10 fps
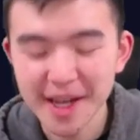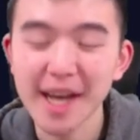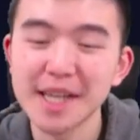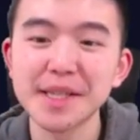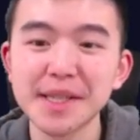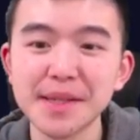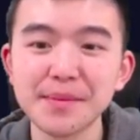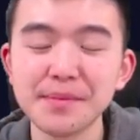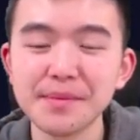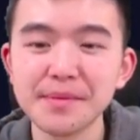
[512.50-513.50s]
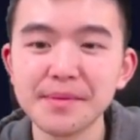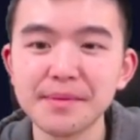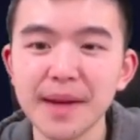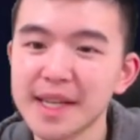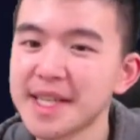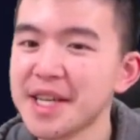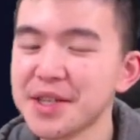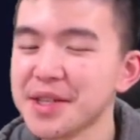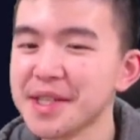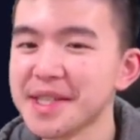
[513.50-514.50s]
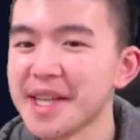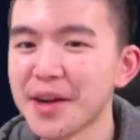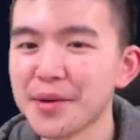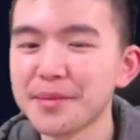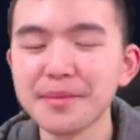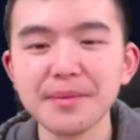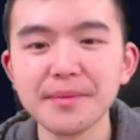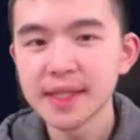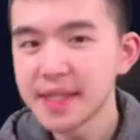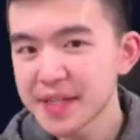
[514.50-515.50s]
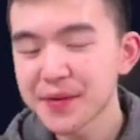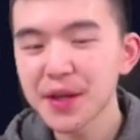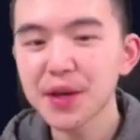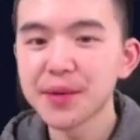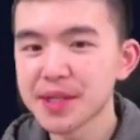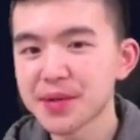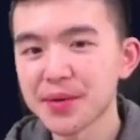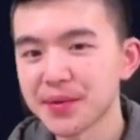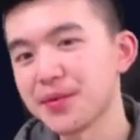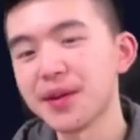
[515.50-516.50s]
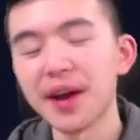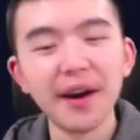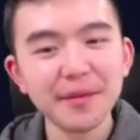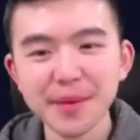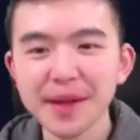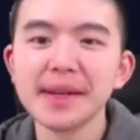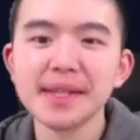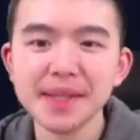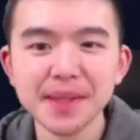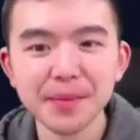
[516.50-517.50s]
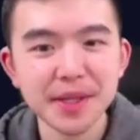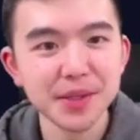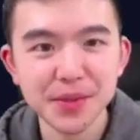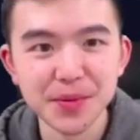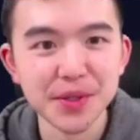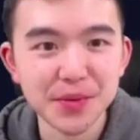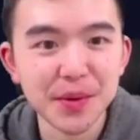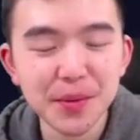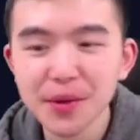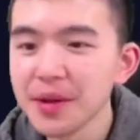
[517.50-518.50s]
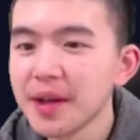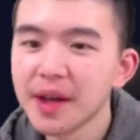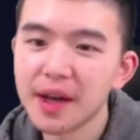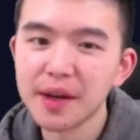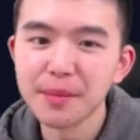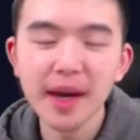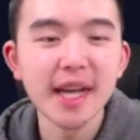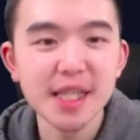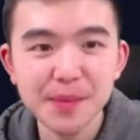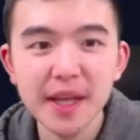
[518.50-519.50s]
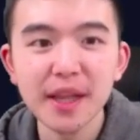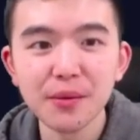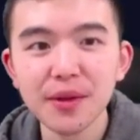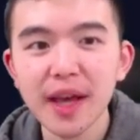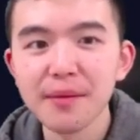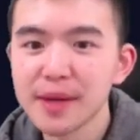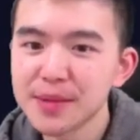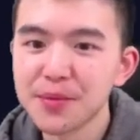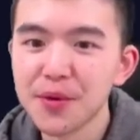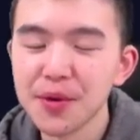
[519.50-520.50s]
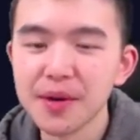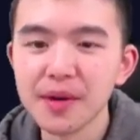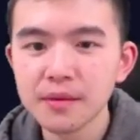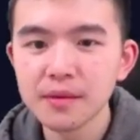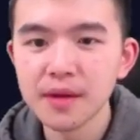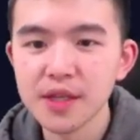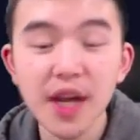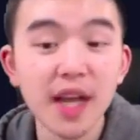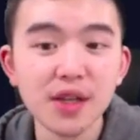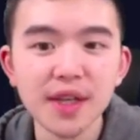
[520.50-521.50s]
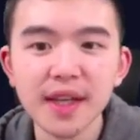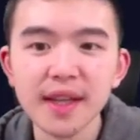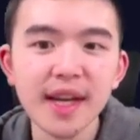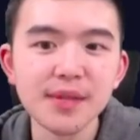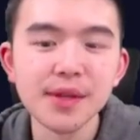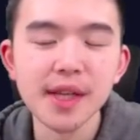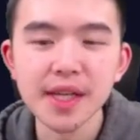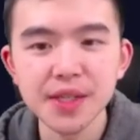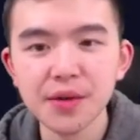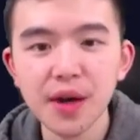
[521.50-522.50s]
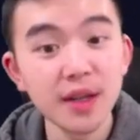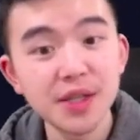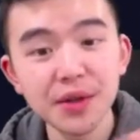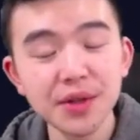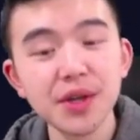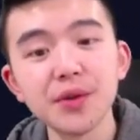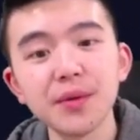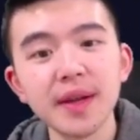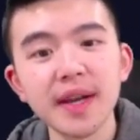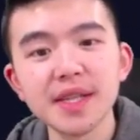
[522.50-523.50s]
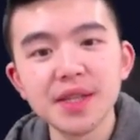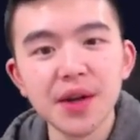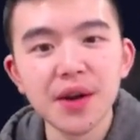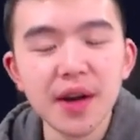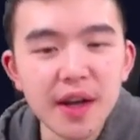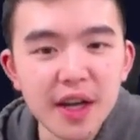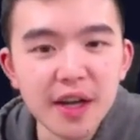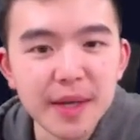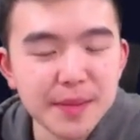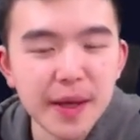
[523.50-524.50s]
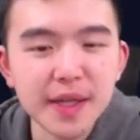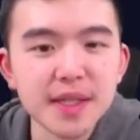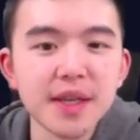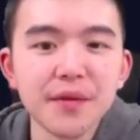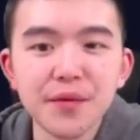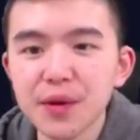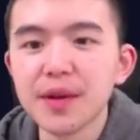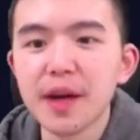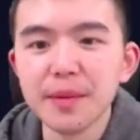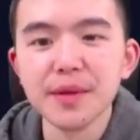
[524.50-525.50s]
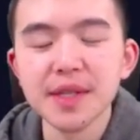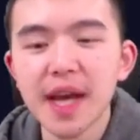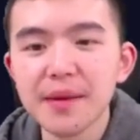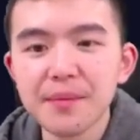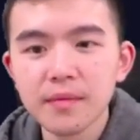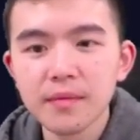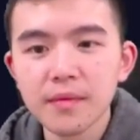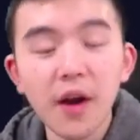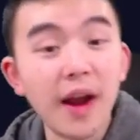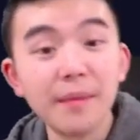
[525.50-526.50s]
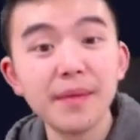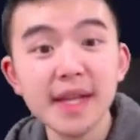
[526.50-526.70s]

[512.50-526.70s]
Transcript: expectations there. Today's video was a sort of one-off because the puzzles were doable, um, but I expect they will get much more uh, challenging in the next few days. So I'll let y'all know when I start um, expecting frequent uploads again. All right, that's